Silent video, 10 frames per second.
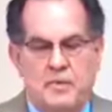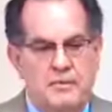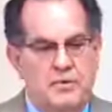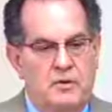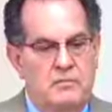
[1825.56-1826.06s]

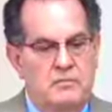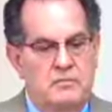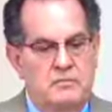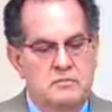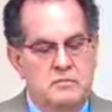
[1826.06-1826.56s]

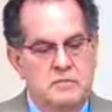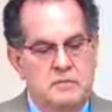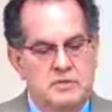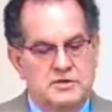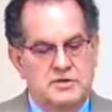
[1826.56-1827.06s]
people,
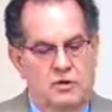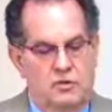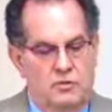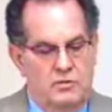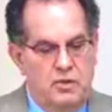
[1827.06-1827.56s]
sold
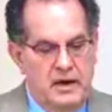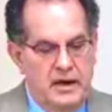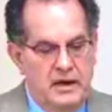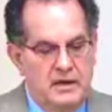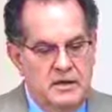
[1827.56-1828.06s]
soul would
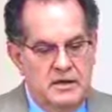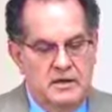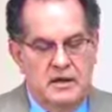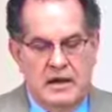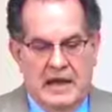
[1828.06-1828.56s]
bring
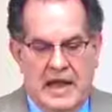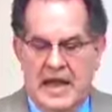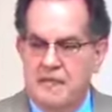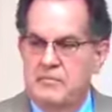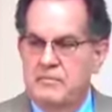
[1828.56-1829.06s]
a
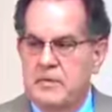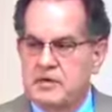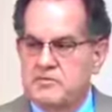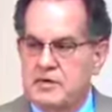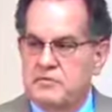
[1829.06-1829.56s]
lamb
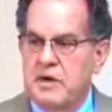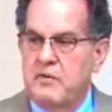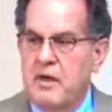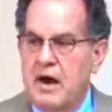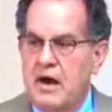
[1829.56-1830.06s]
as was
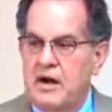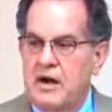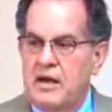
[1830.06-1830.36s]
required.